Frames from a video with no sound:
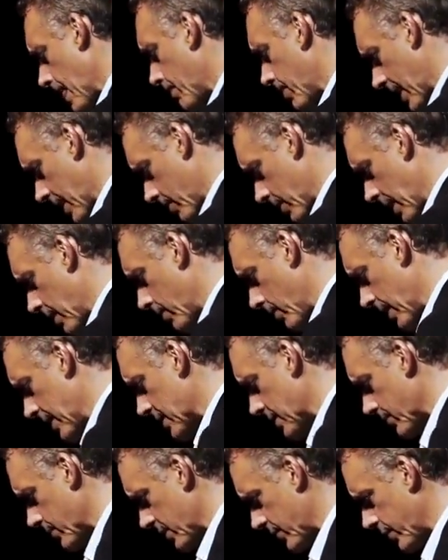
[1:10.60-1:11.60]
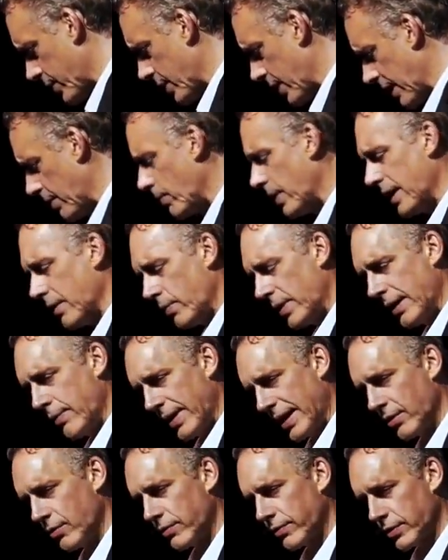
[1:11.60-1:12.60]
we
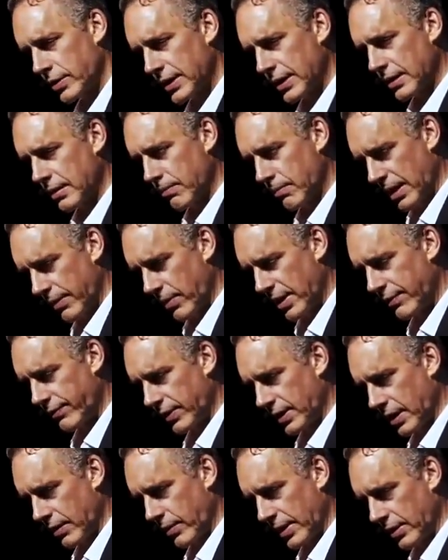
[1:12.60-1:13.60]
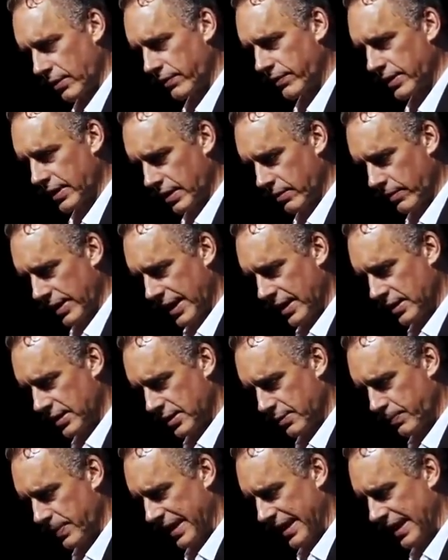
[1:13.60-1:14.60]
went over, my wife and I went over there, and we had
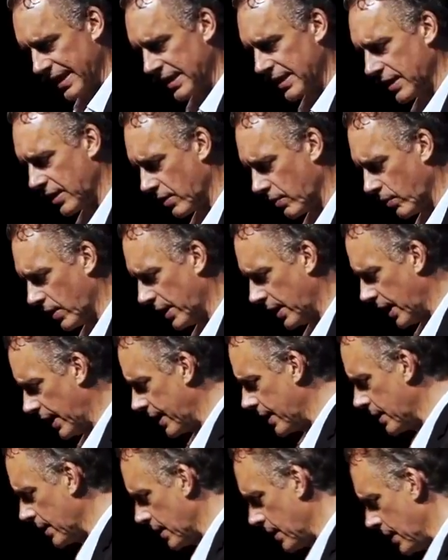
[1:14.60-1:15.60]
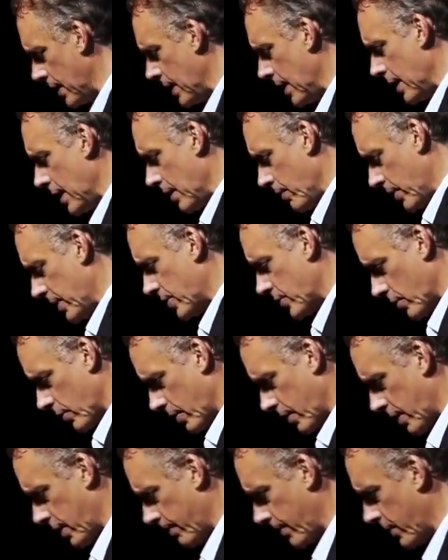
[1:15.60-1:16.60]
spaghetti dinner one night, and we sort
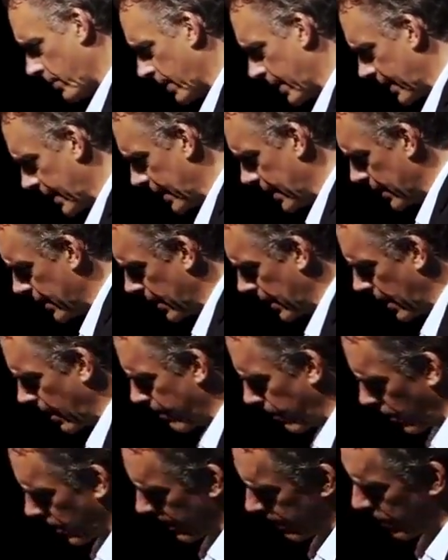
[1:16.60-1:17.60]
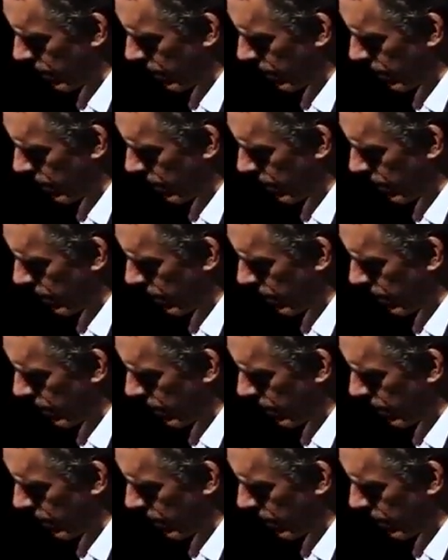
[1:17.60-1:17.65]
of communicated, and I bought a